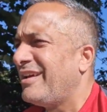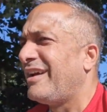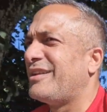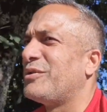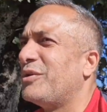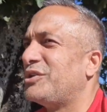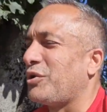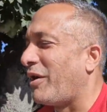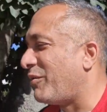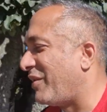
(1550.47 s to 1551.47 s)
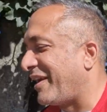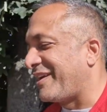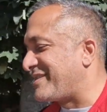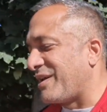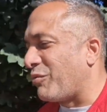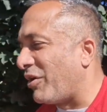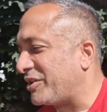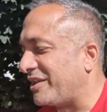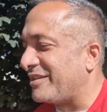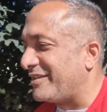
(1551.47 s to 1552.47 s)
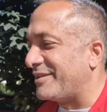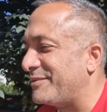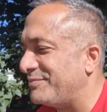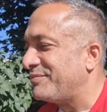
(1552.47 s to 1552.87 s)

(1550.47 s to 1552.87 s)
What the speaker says: I do enjoy, like I said, watching the